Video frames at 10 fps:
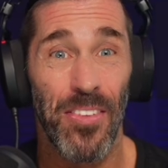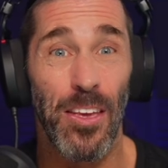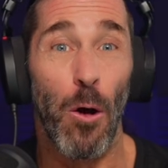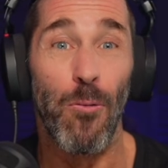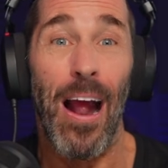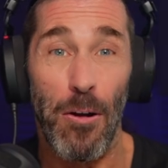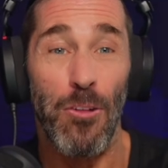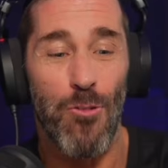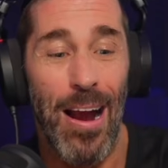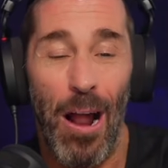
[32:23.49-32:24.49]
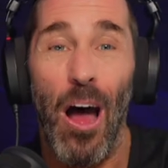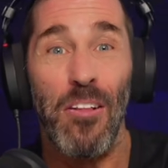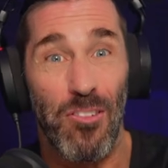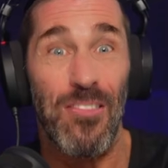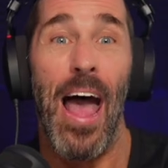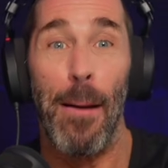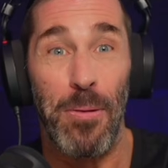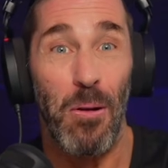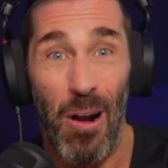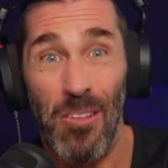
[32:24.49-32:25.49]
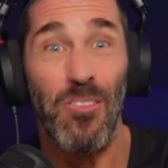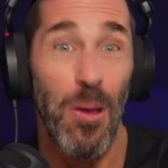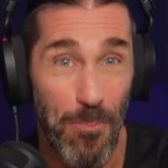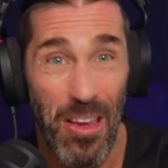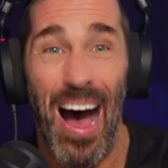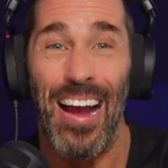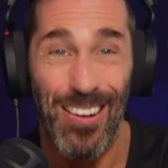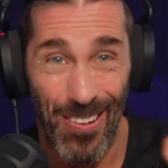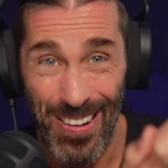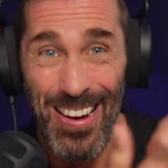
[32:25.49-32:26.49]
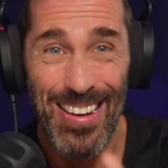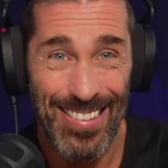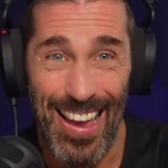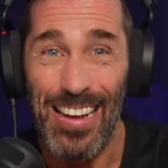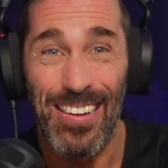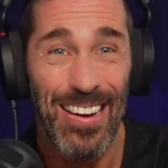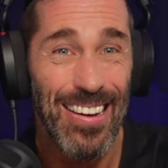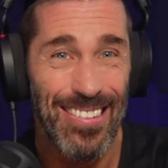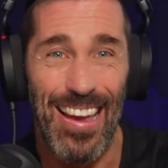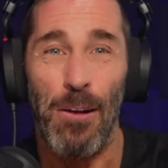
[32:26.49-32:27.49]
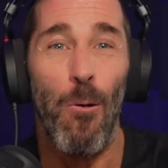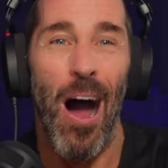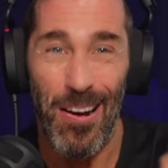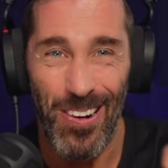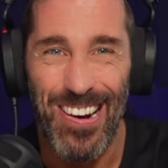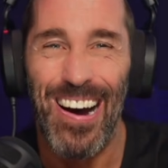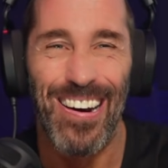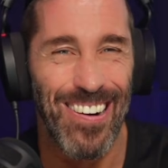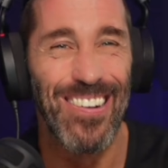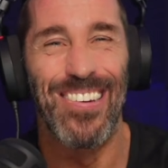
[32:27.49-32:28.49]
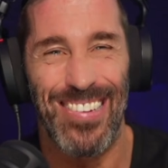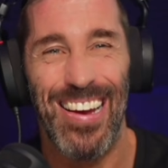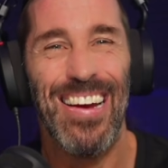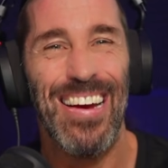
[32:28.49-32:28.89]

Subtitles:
You know, rather than trying to unsnap it or unzip tie it or take wire cutters,